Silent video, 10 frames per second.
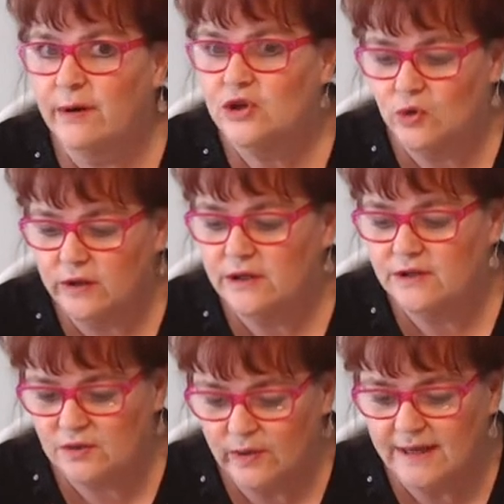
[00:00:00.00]
short and
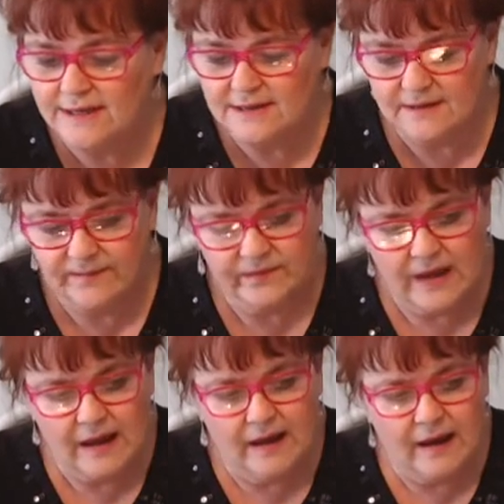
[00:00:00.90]
sweet.
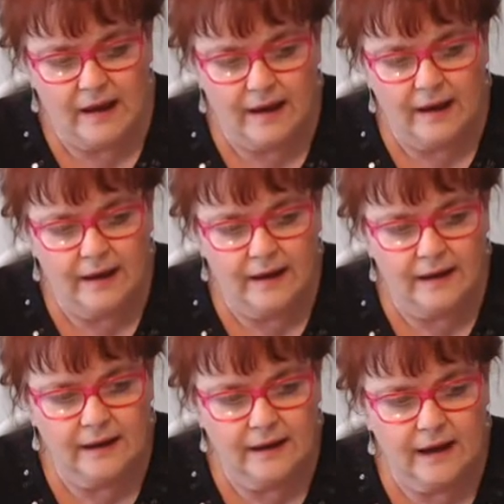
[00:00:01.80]

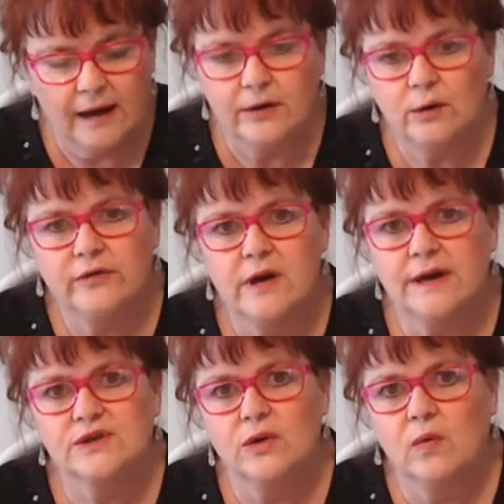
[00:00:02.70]
I don't know if you
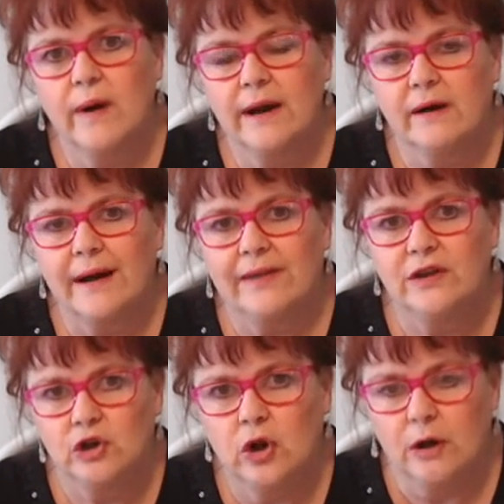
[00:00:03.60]
guys are aware, at
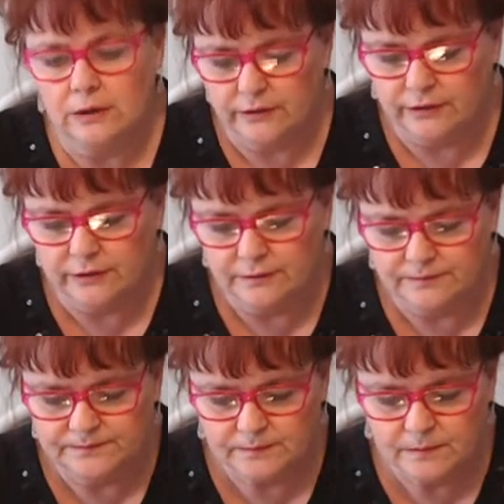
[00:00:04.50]
the dollar,
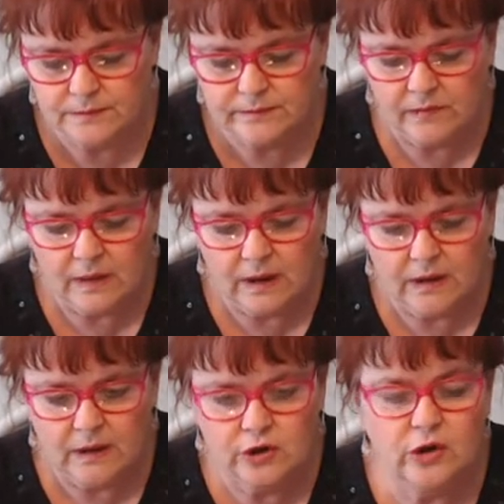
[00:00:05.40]

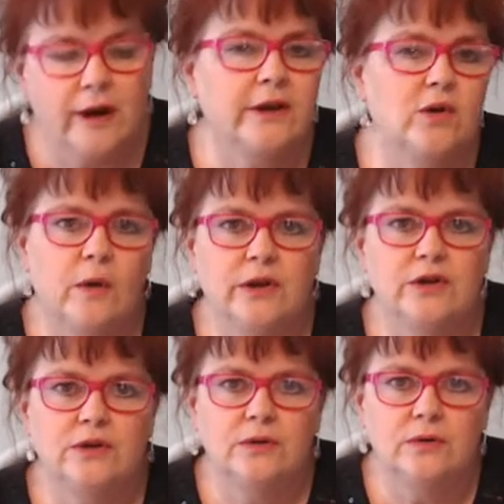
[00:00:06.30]
you know how you want to
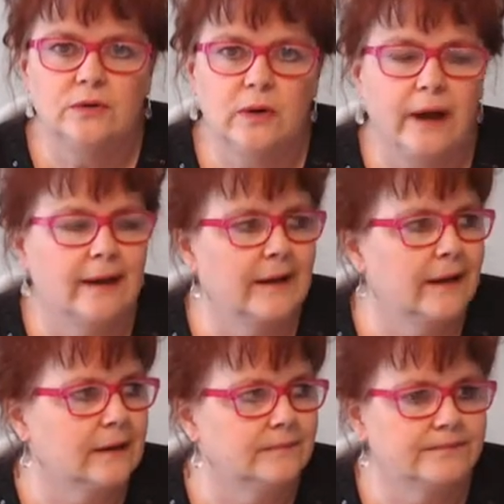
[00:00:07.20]
do
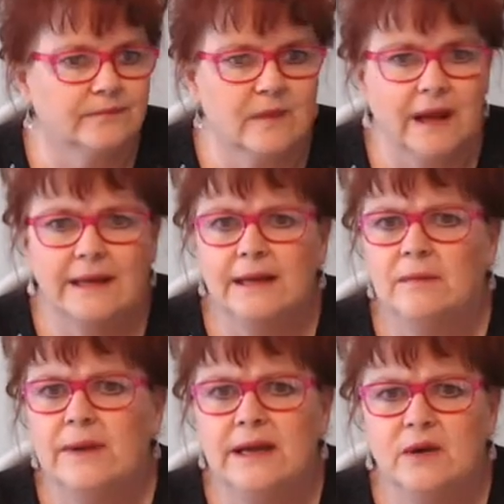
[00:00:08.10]
a little
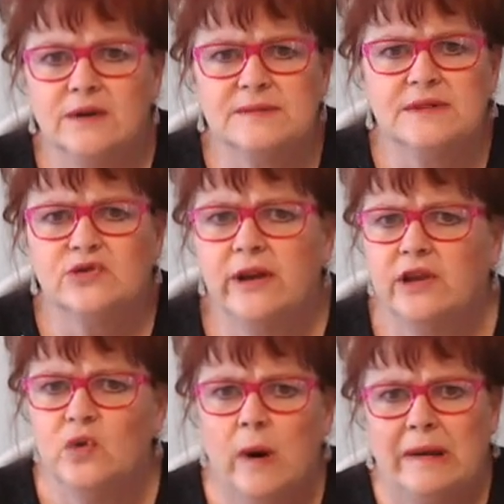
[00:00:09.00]
mini Christmas tree
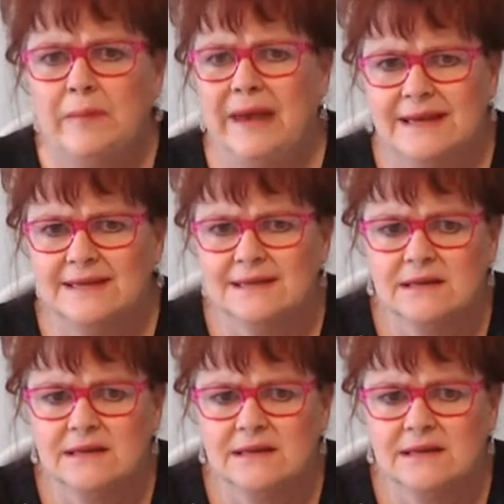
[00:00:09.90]
and you want a base,